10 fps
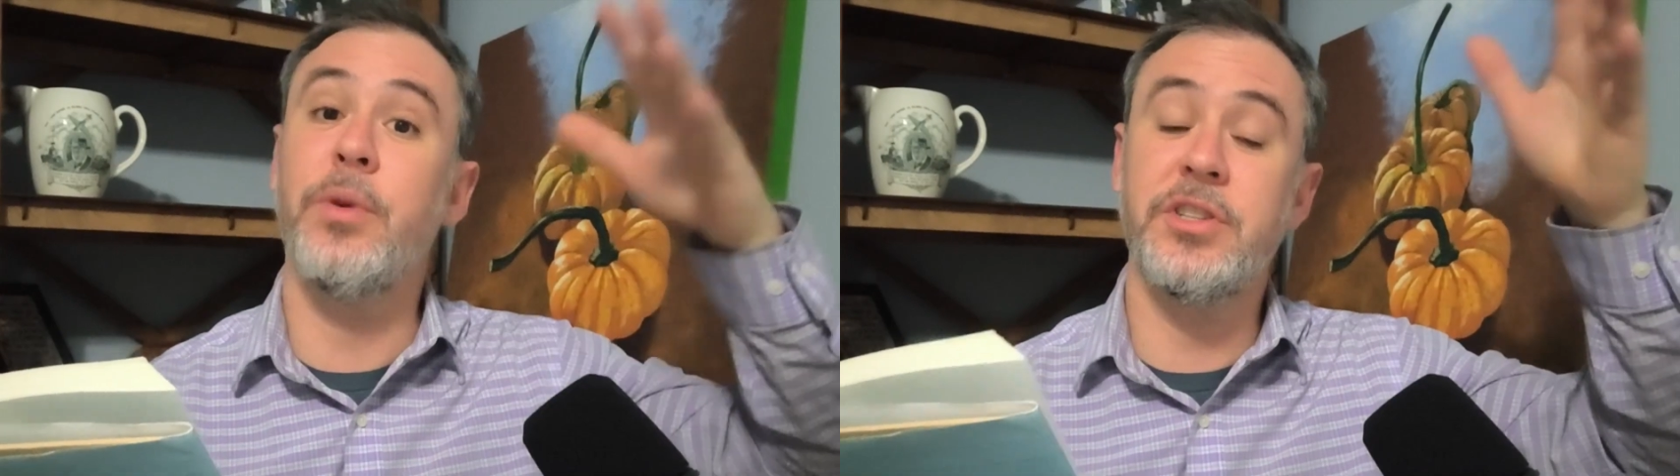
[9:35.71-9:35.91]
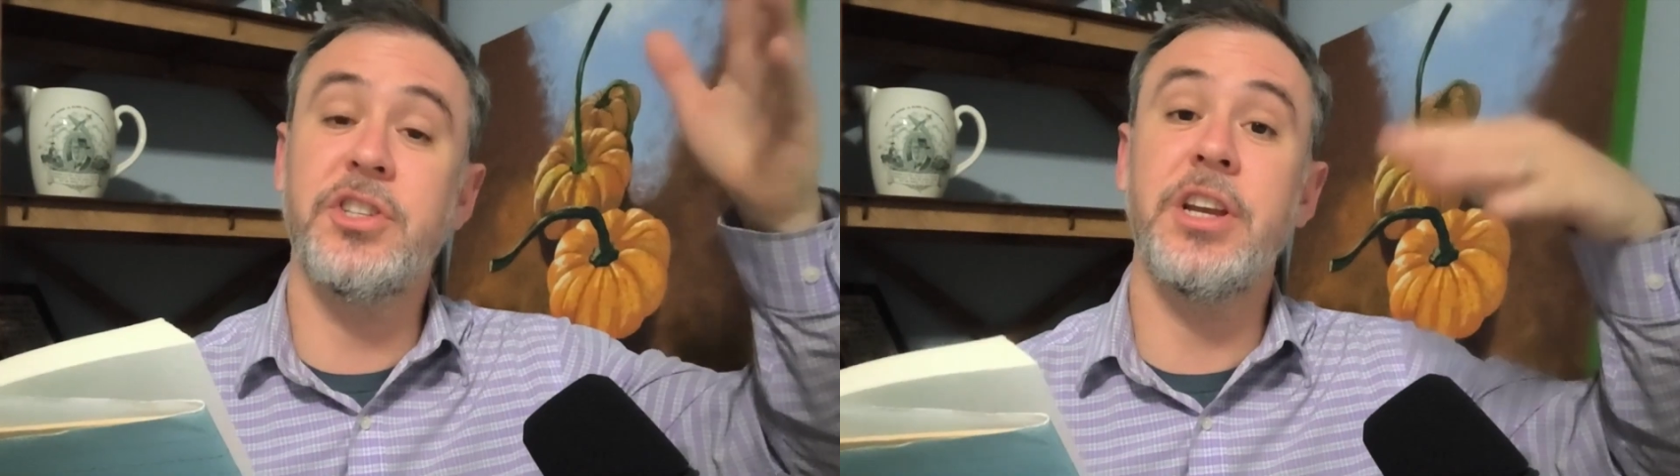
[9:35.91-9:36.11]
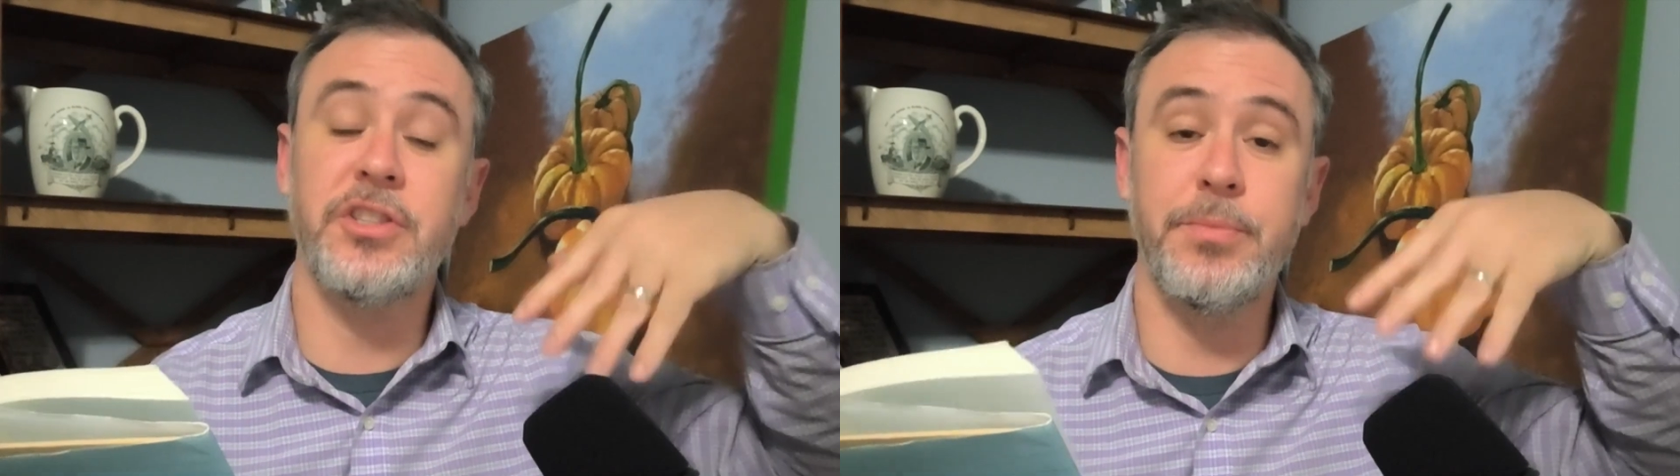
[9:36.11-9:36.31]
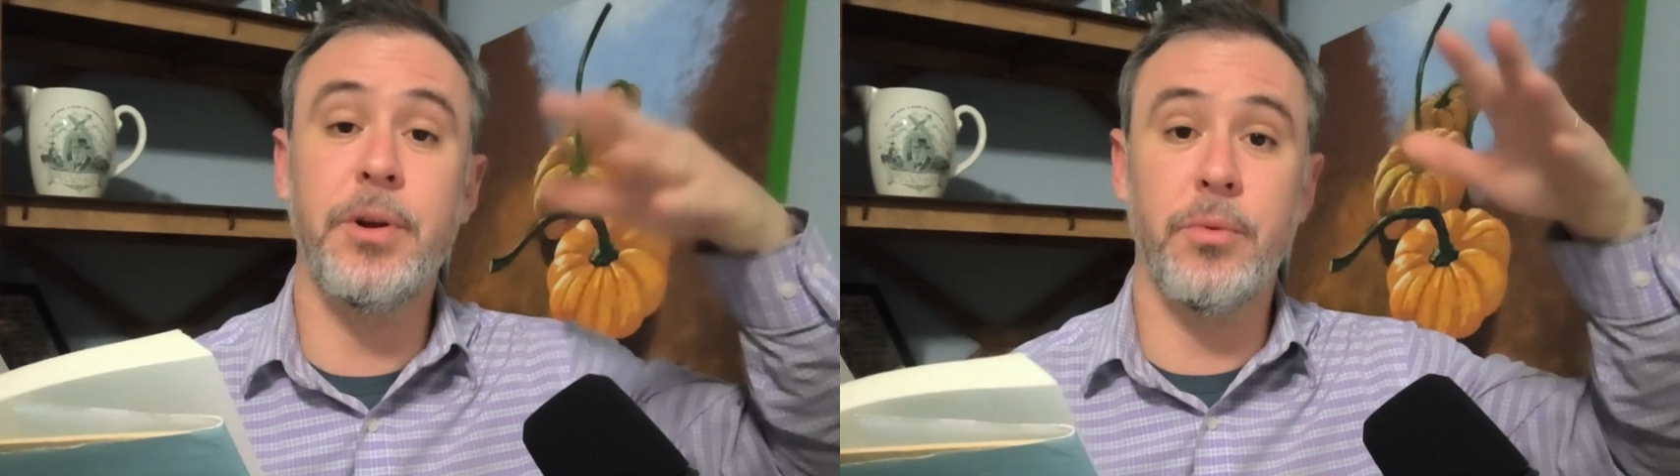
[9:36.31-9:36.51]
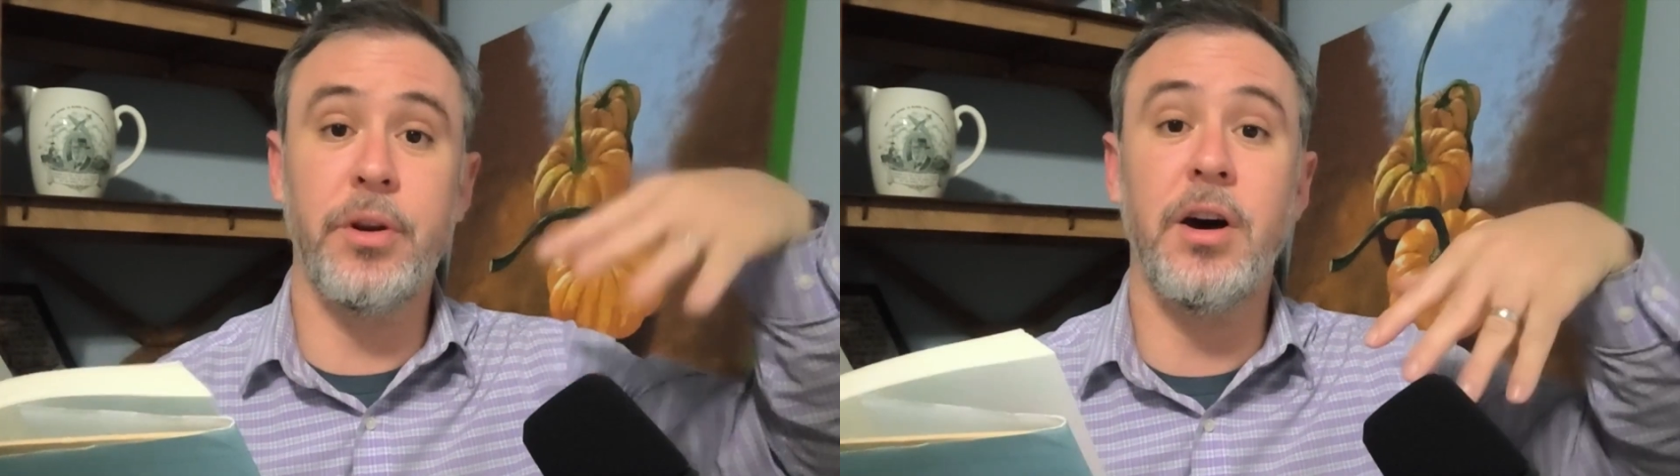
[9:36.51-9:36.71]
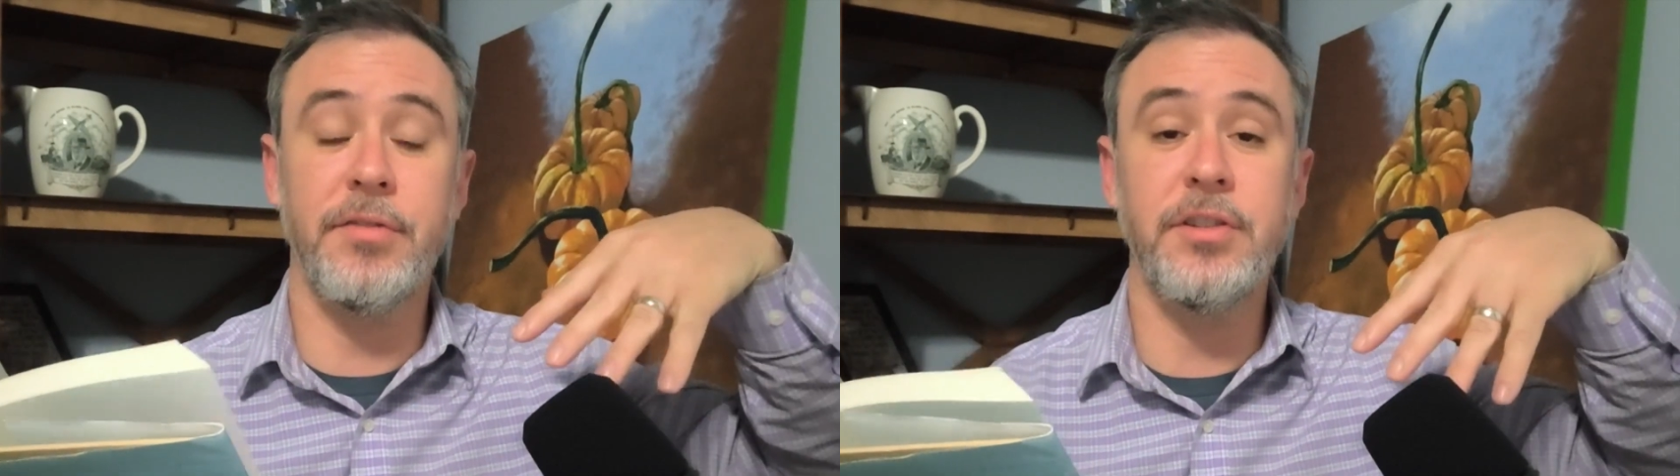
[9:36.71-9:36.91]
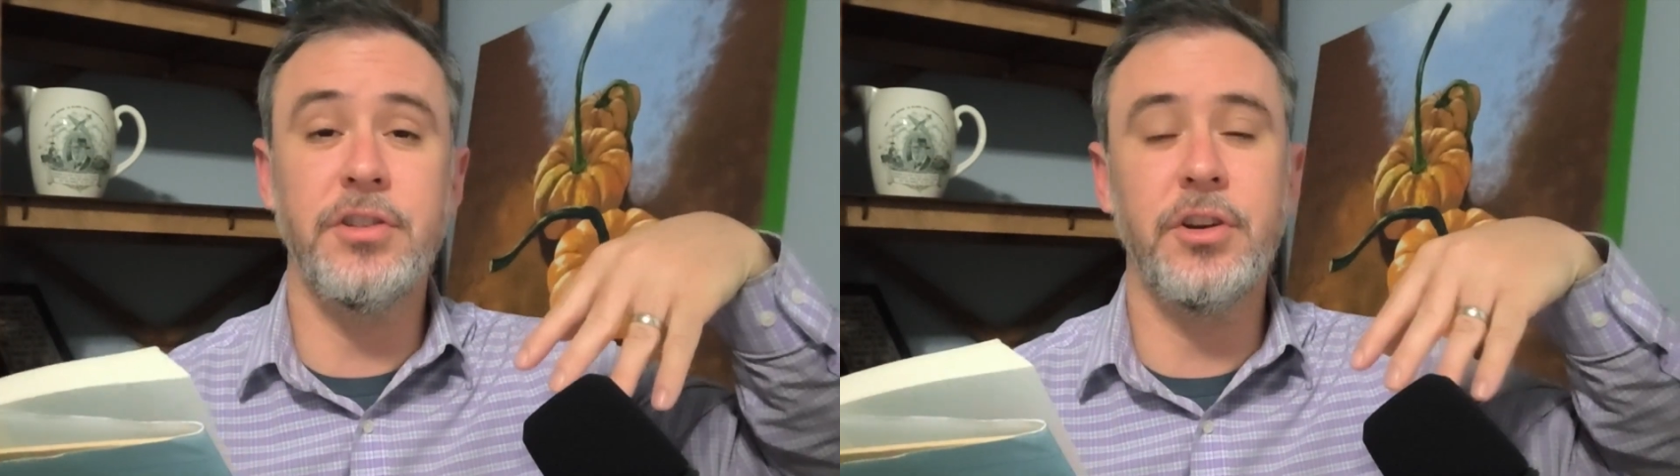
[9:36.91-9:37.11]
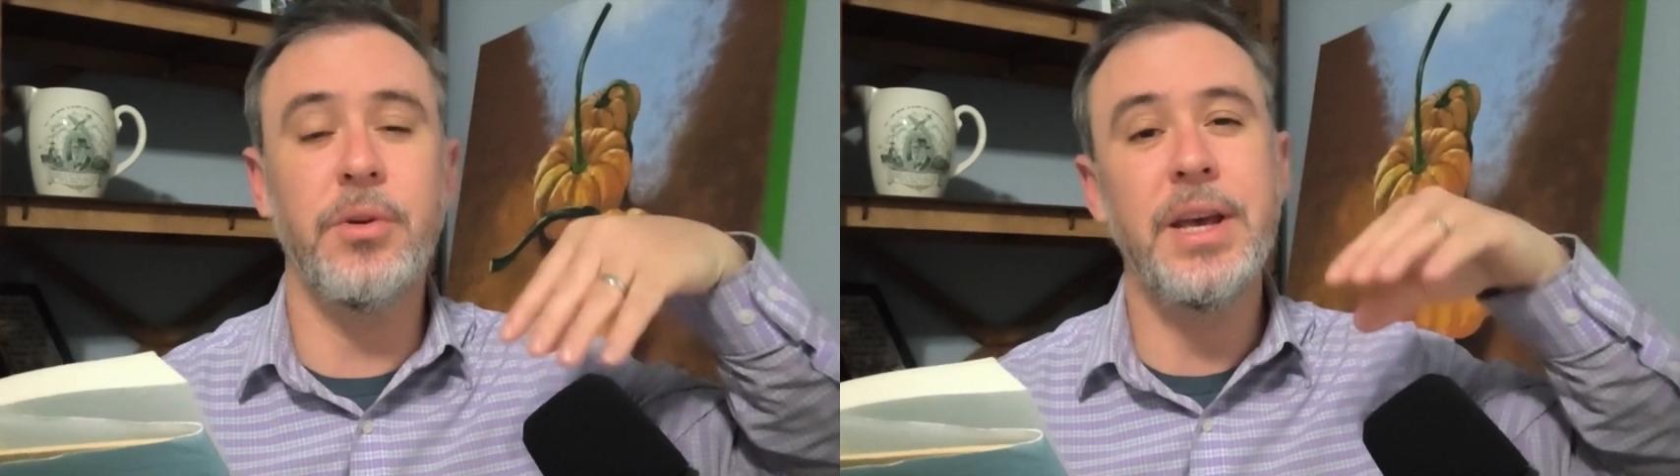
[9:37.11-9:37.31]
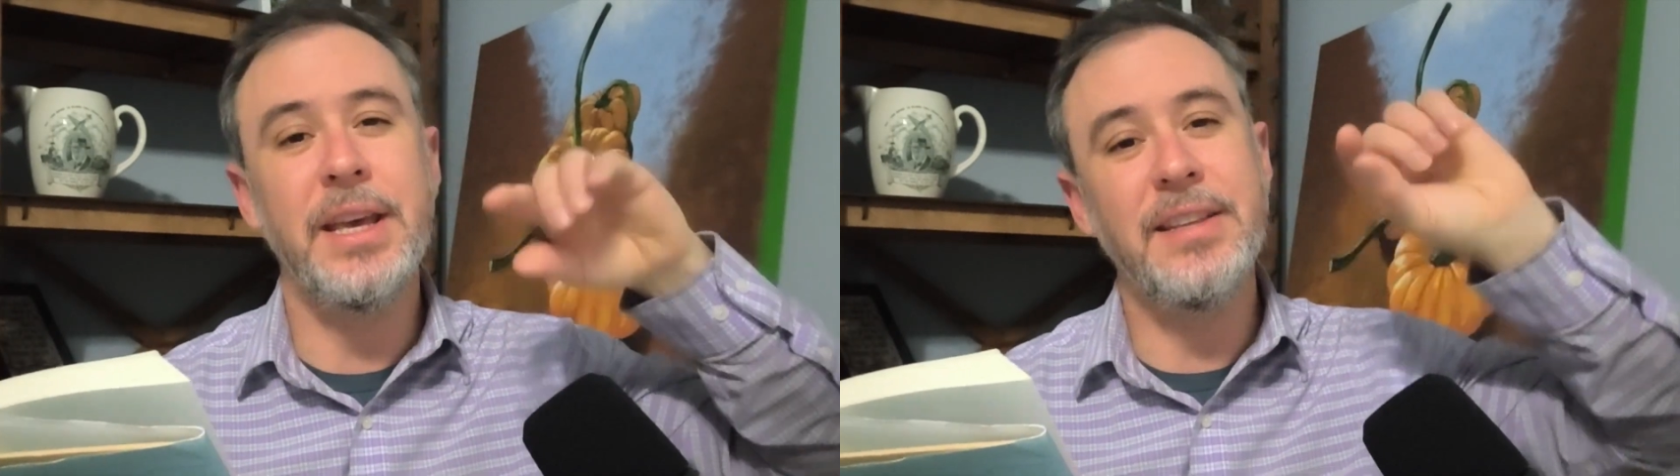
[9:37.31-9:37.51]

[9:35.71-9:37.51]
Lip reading: which Shakespeare would often do.